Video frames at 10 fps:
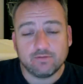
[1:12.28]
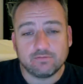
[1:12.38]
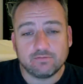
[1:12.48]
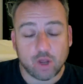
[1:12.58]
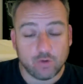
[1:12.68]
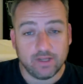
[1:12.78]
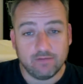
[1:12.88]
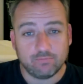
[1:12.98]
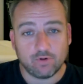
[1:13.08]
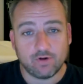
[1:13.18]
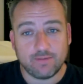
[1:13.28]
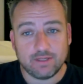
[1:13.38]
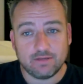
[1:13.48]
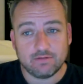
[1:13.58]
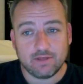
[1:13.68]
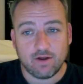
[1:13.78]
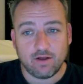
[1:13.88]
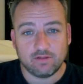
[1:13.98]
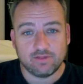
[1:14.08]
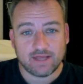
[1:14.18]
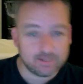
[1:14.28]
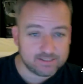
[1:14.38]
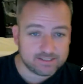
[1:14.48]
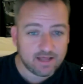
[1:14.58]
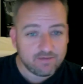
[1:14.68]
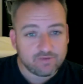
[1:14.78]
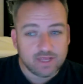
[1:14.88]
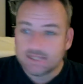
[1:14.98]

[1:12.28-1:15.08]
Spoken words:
Coding, programming, and all of that good stuff.